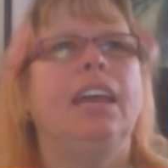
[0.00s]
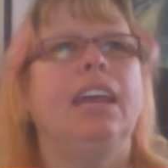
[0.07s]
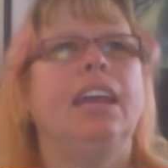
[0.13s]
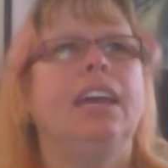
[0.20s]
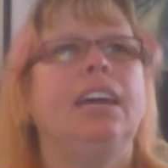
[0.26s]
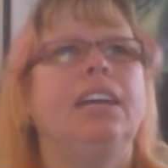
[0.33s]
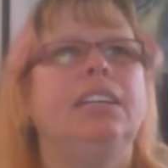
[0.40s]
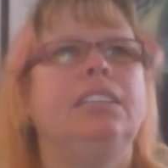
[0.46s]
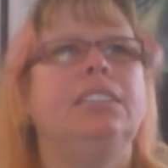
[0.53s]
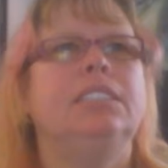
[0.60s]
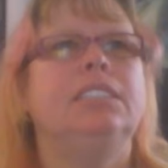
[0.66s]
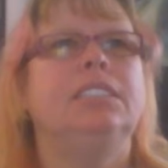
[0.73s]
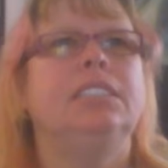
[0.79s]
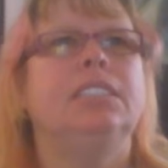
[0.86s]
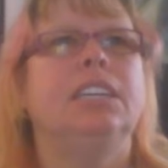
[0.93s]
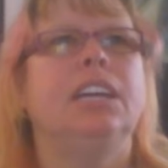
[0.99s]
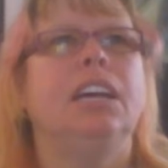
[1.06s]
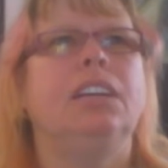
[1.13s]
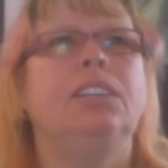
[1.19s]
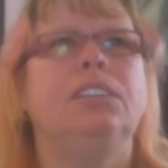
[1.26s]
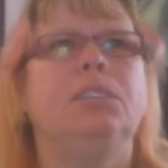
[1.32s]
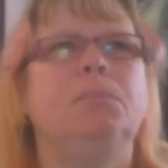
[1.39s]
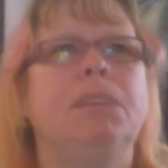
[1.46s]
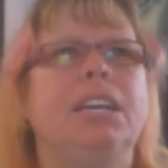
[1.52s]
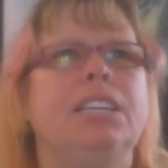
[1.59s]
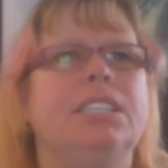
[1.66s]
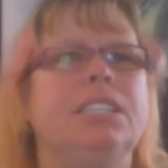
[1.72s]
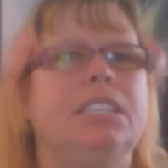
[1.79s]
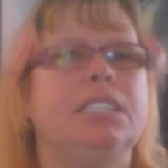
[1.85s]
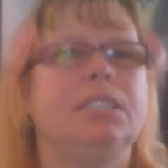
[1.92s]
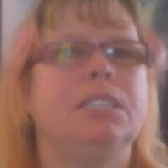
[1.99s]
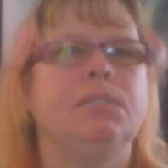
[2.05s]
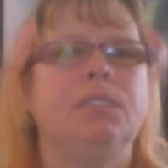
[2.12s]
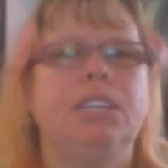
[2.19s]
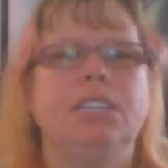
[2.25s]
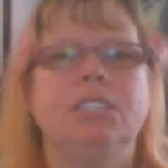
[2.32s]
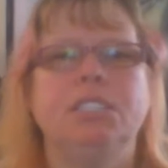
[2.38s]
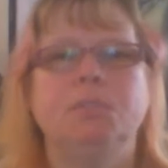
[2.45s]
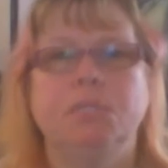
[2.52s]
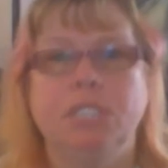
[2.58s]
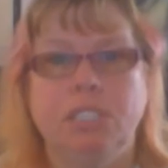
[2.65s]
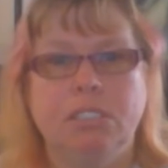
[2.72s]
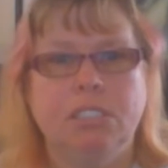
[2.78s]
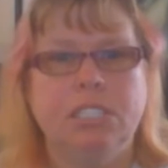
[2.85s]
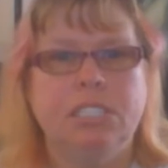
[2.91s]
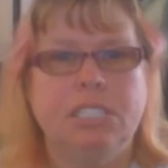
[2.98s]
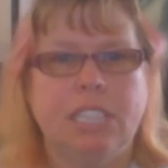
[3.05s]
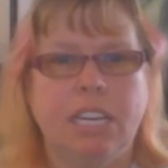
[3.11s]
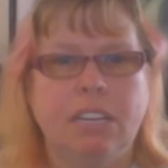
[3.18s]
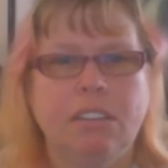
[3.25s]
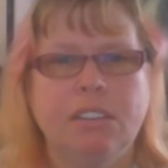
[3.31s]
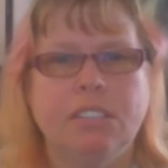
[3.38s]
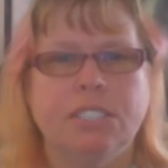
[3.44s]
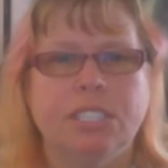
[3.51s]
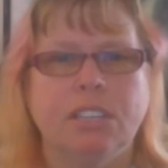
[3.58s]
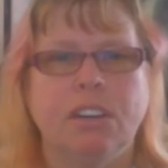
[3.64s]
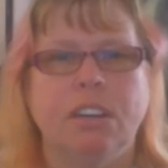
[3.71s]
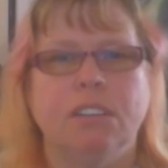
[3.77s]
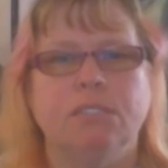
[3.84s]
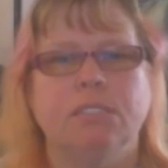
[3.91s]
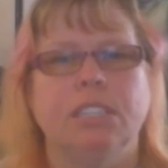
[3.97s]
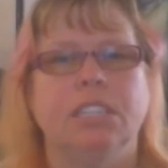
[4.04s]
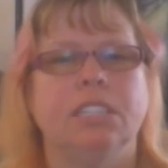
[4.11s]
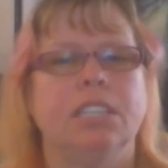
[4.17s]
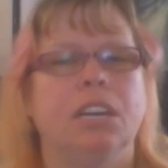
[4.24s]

And you may see some videos where you can tell there's a conflict.